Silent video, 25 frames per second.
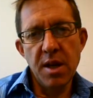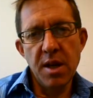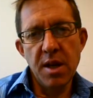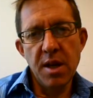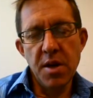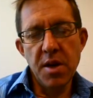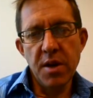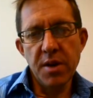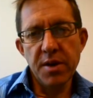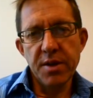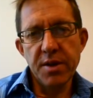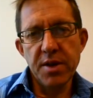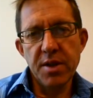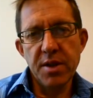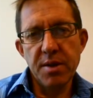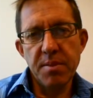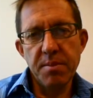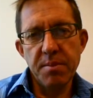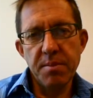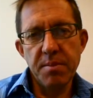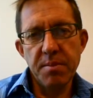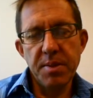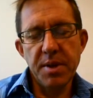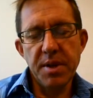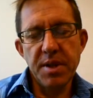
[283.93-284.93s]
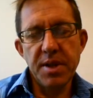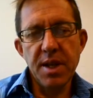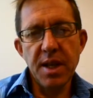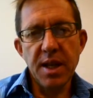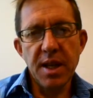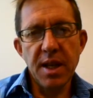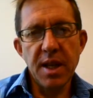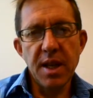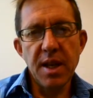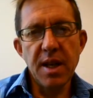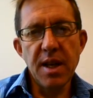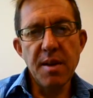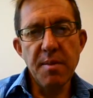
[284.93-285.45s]
not
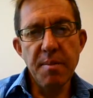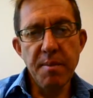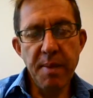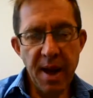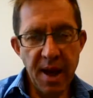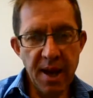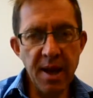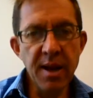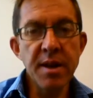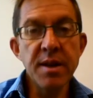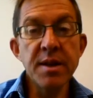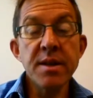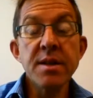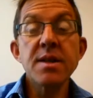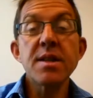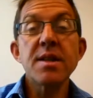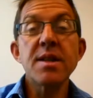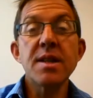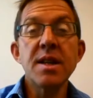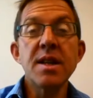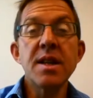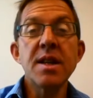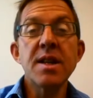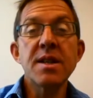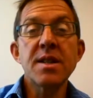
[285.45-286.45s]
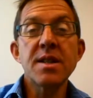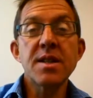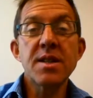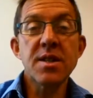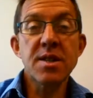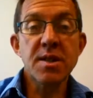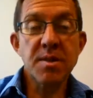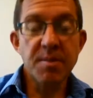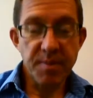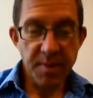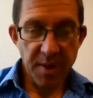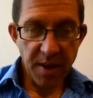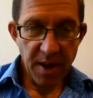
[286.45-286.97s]
particularly balanced in
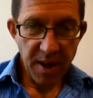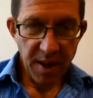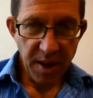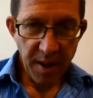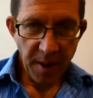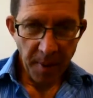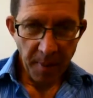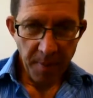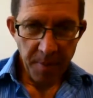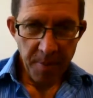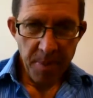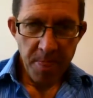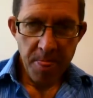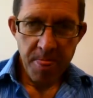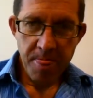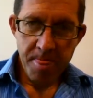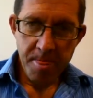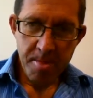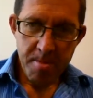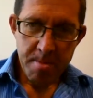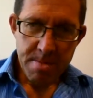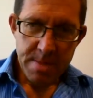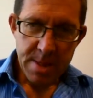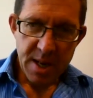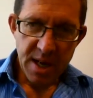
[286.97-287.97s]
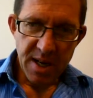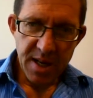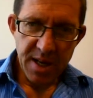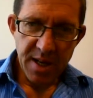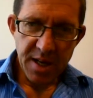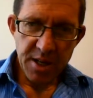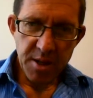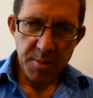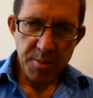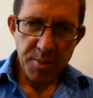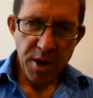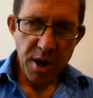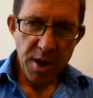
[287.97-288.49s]
its
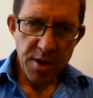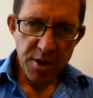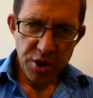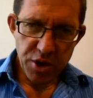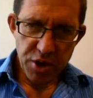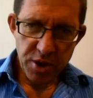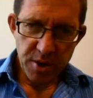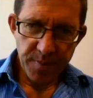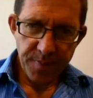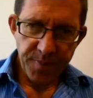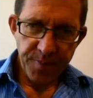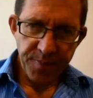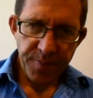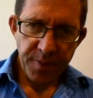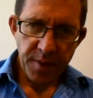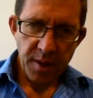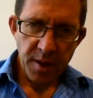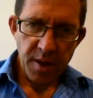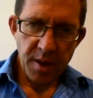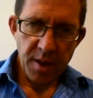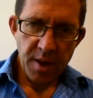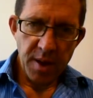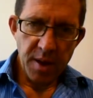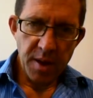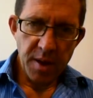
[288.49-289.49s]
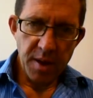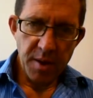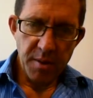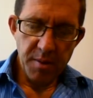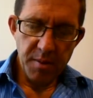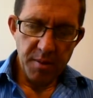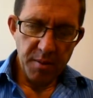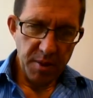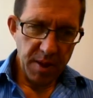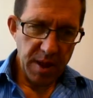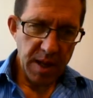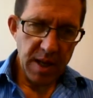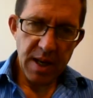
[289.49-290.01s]
approach.
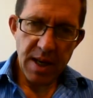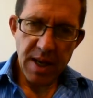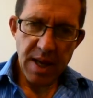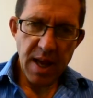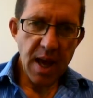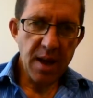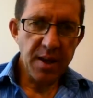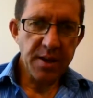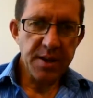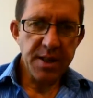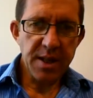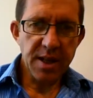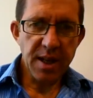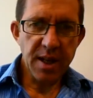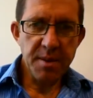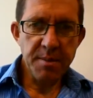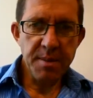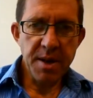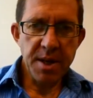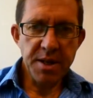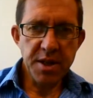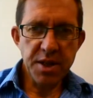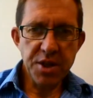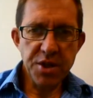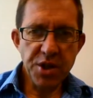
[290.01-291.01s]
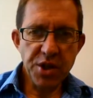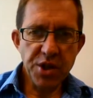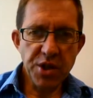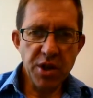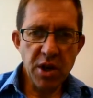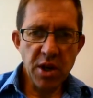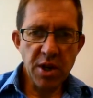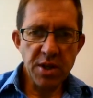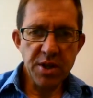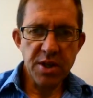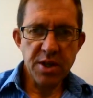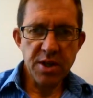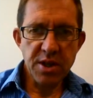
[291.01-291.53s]
Clearly out to get a message
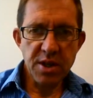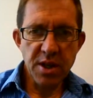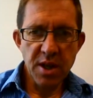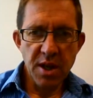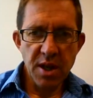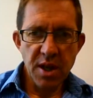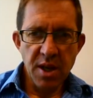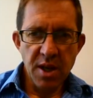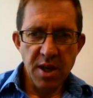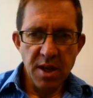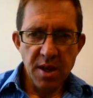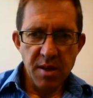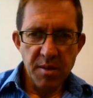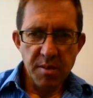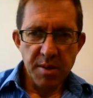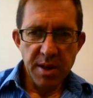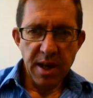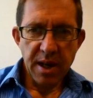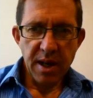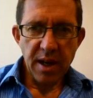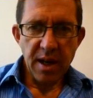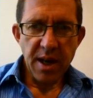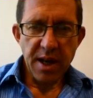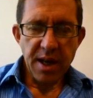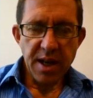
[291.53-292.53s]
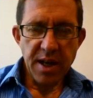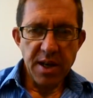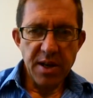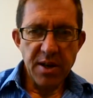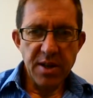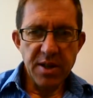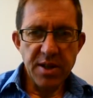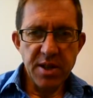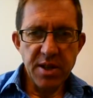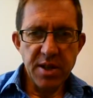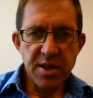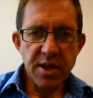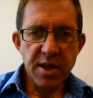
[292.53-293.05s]
across, but I'd like you
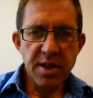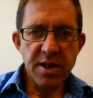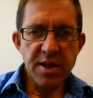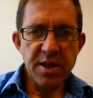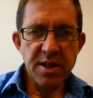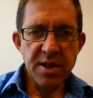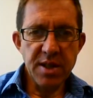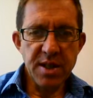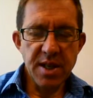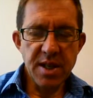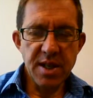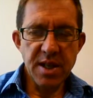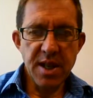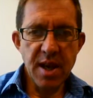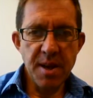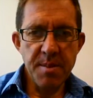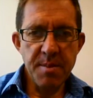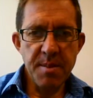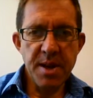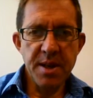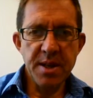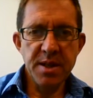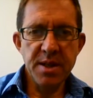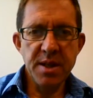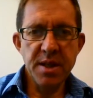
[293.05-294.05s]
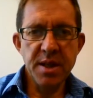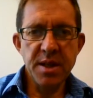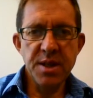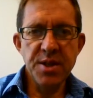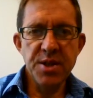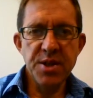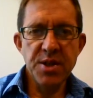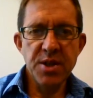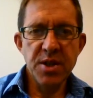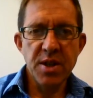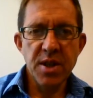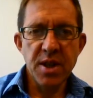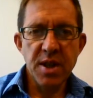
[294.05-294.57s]
to consider that
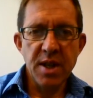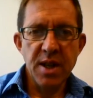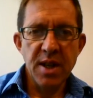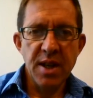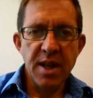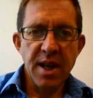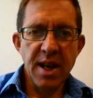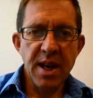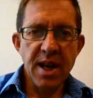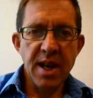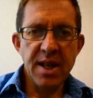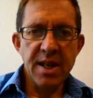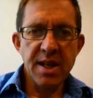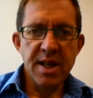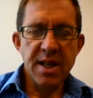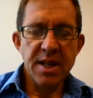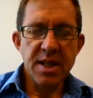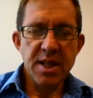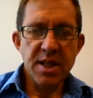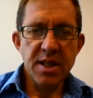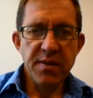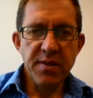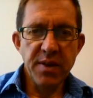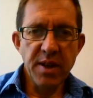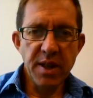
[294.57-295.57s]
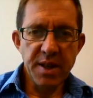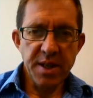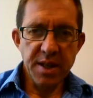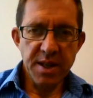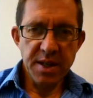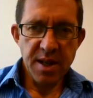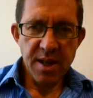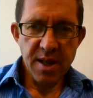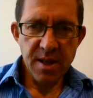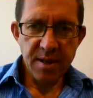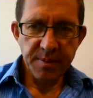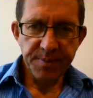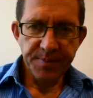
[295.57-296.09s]
message and its
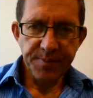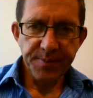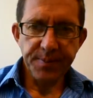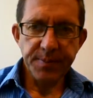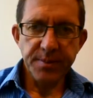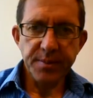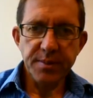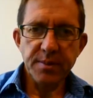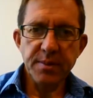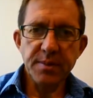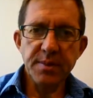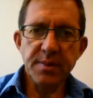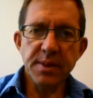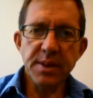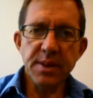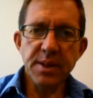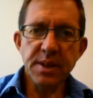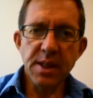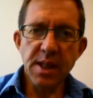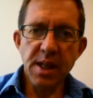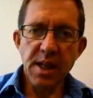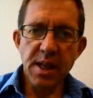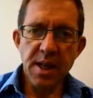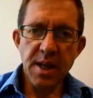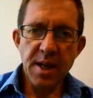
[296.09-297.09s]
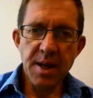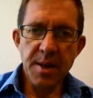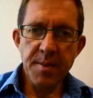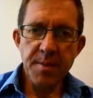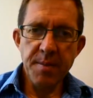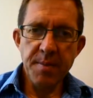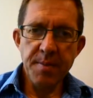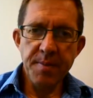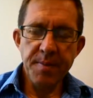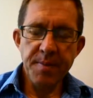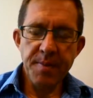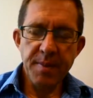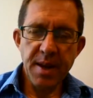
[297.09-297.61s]
validity
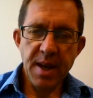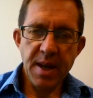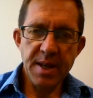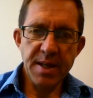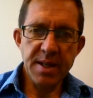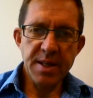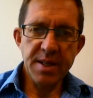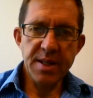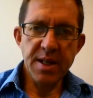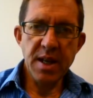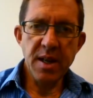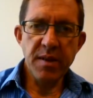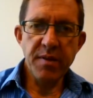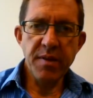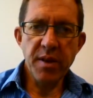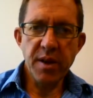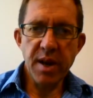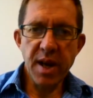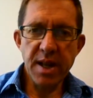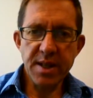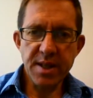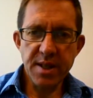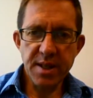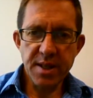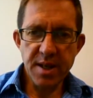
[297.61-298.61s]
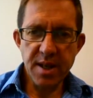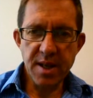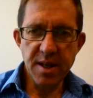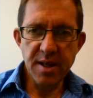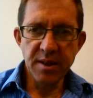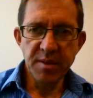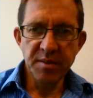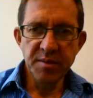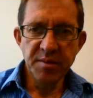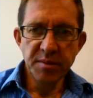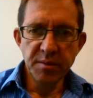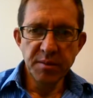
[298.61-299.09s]
and indeed veracity.